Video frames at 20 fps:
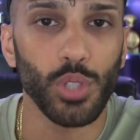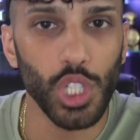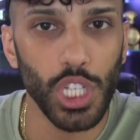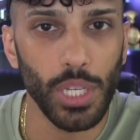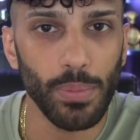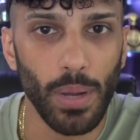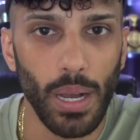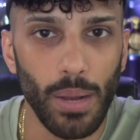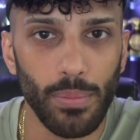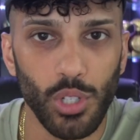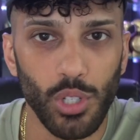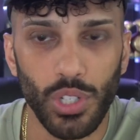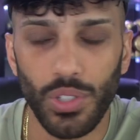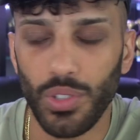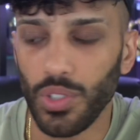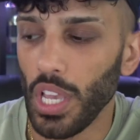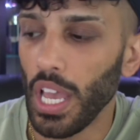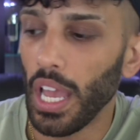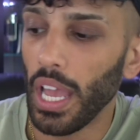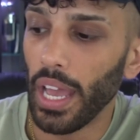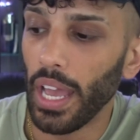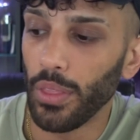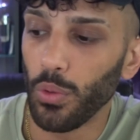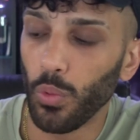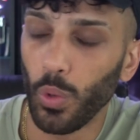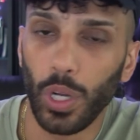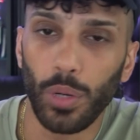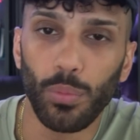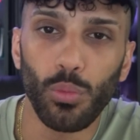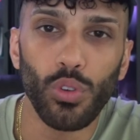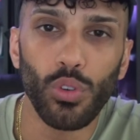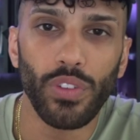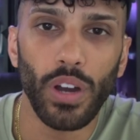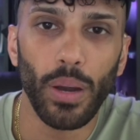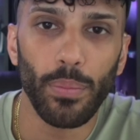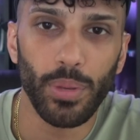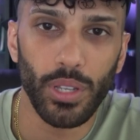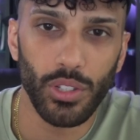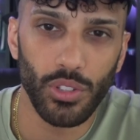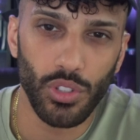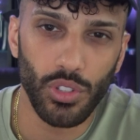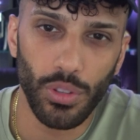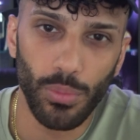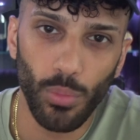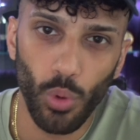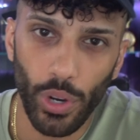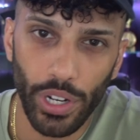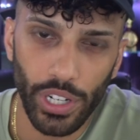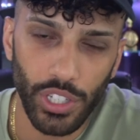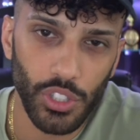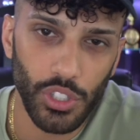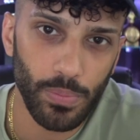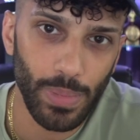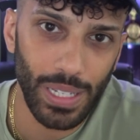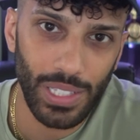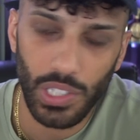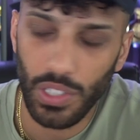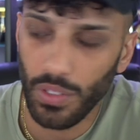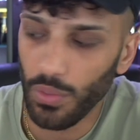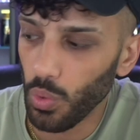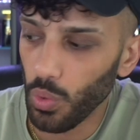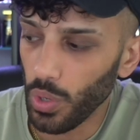cheap options, and then we're gonna move up into the more expensive